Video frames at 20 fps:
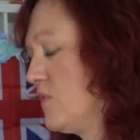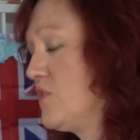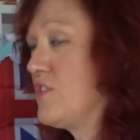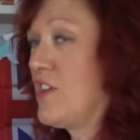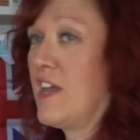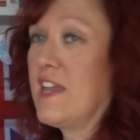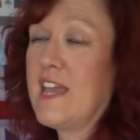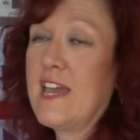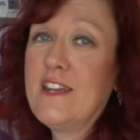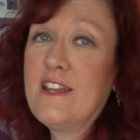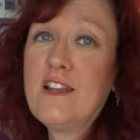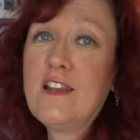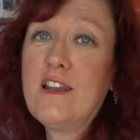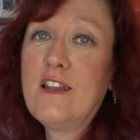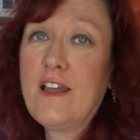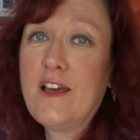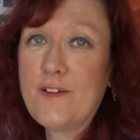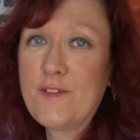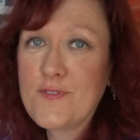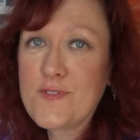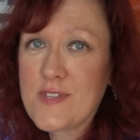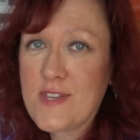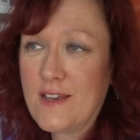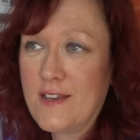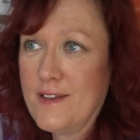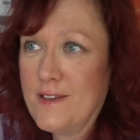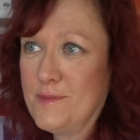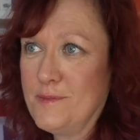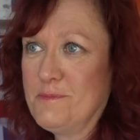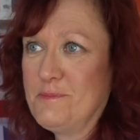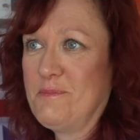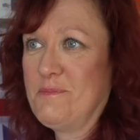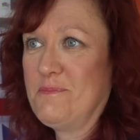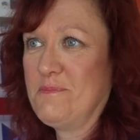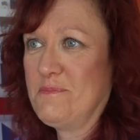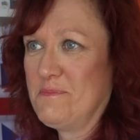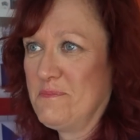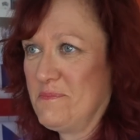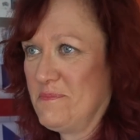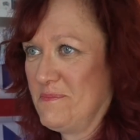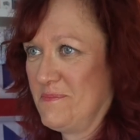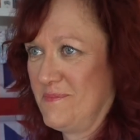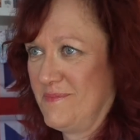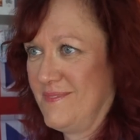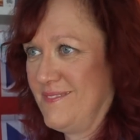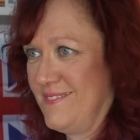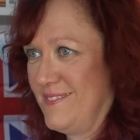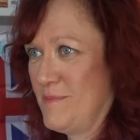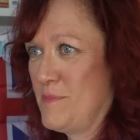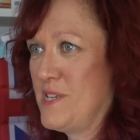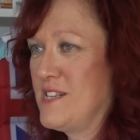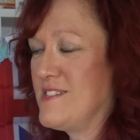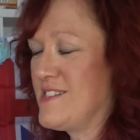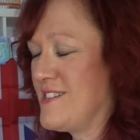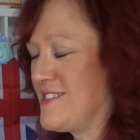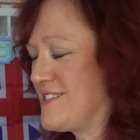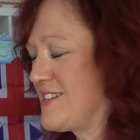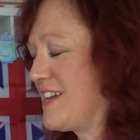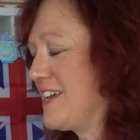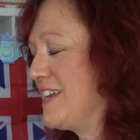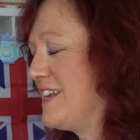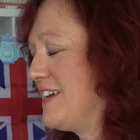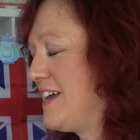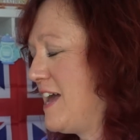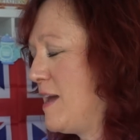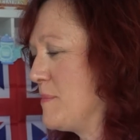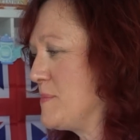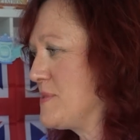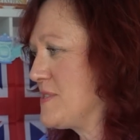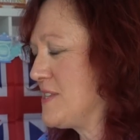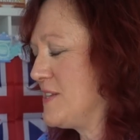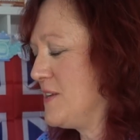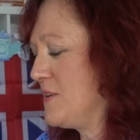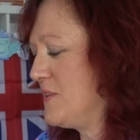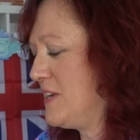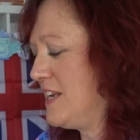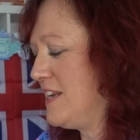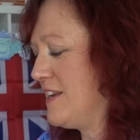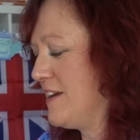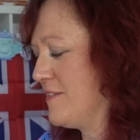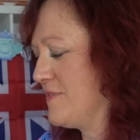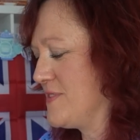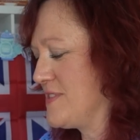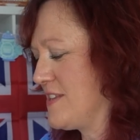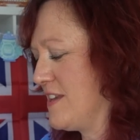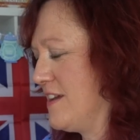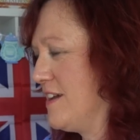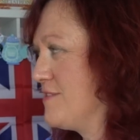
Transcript: Diana loves her. Princess Diana absolutely loves her.